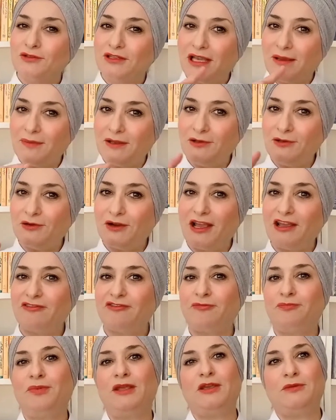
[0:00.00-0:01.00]

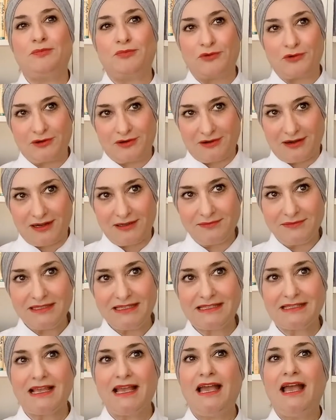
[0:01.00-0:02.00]
WFP
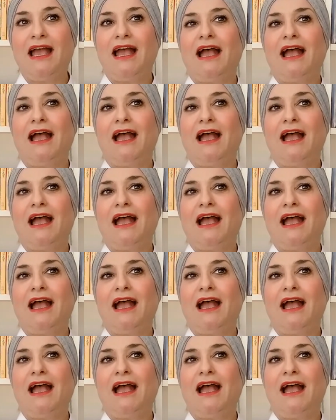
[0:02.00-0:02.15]
programs